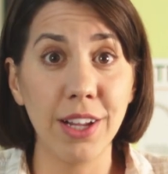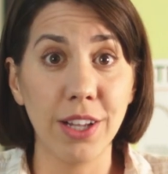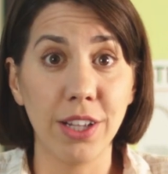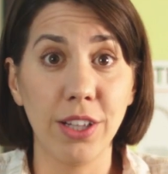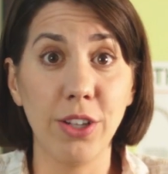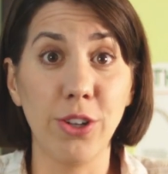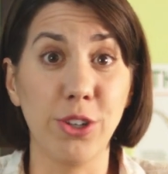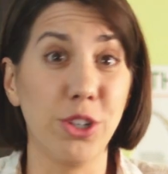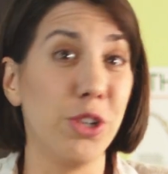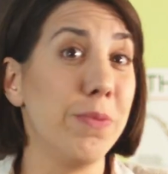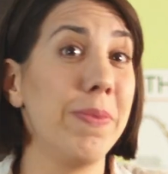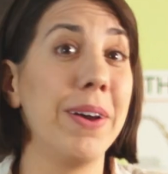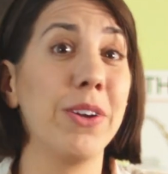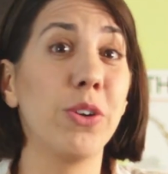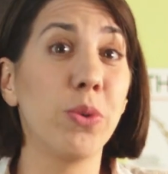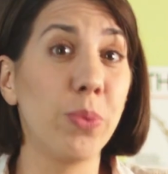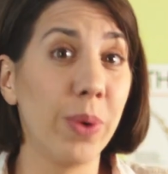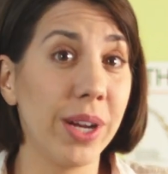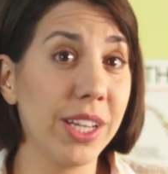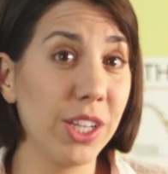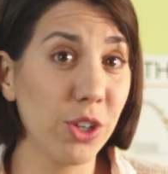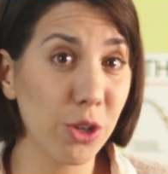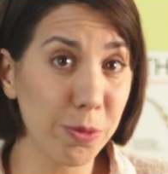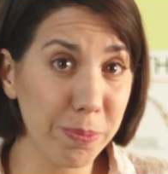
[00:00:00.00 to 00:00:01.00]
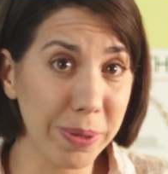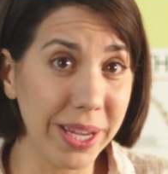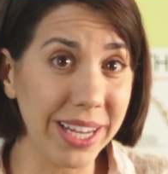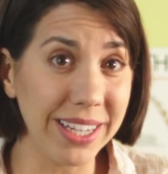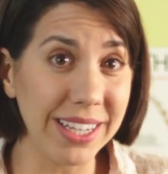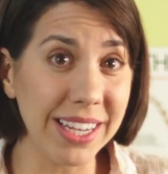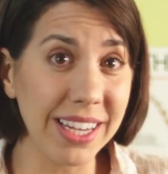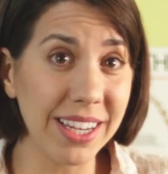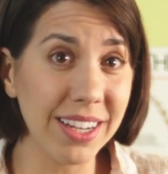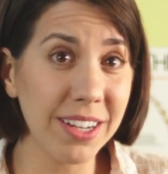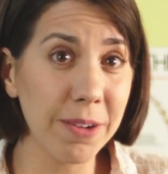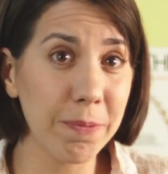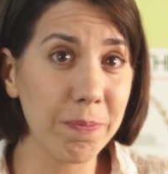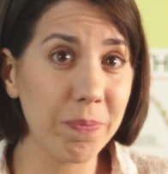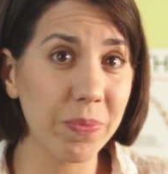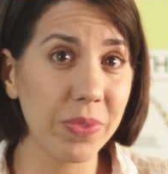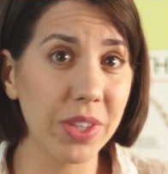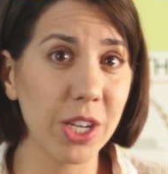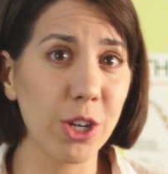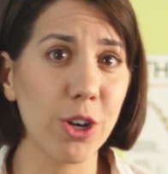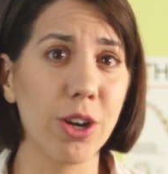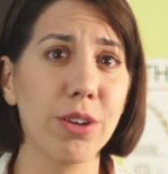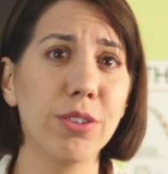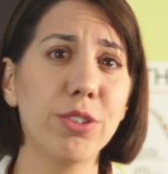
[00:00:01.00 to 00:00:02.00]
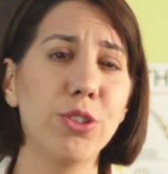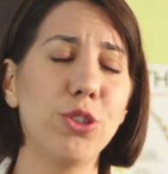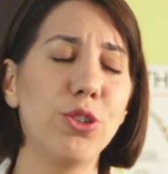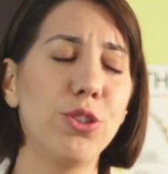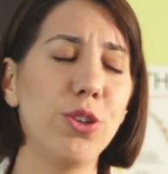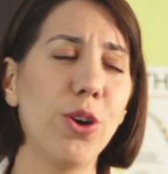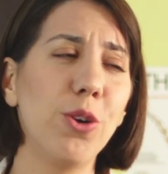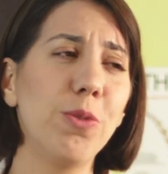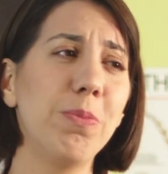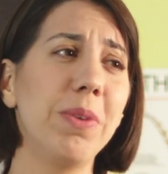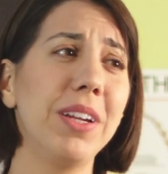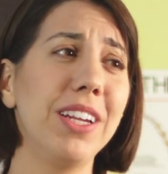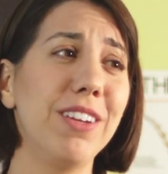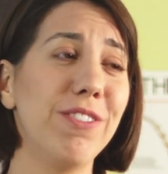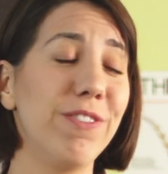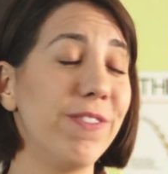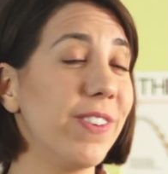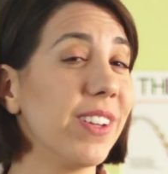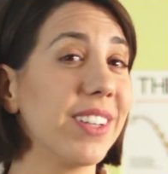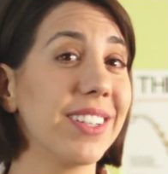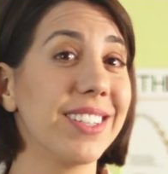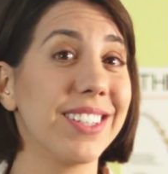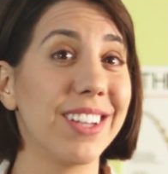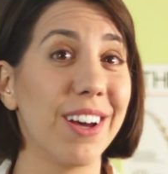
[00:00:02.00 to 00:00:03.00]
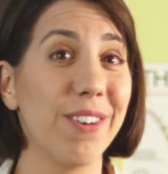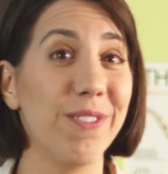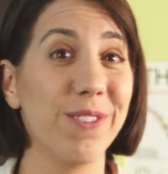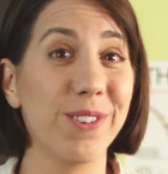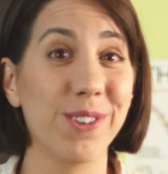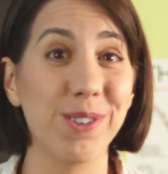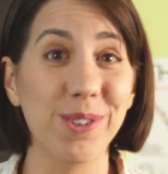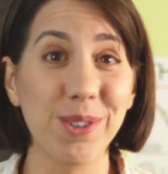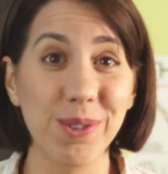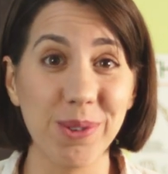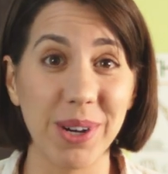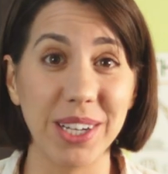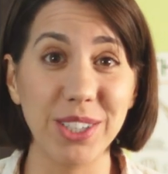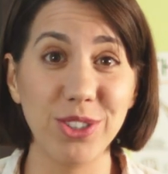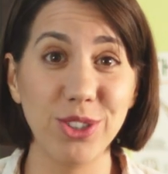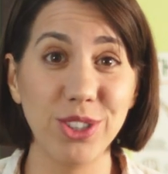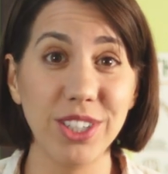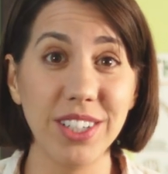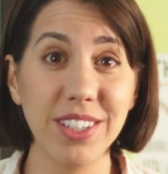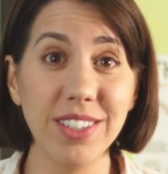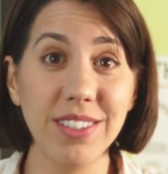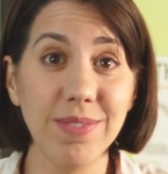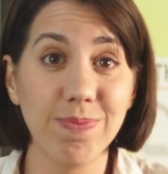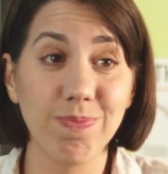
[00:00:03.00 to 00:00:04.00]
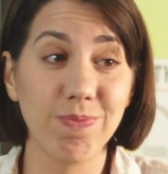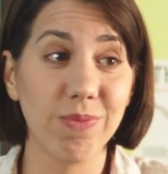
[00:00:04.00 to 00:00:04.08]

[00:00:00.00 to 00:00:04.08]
Look, no matter what your opinion, there are so many philosophical questions,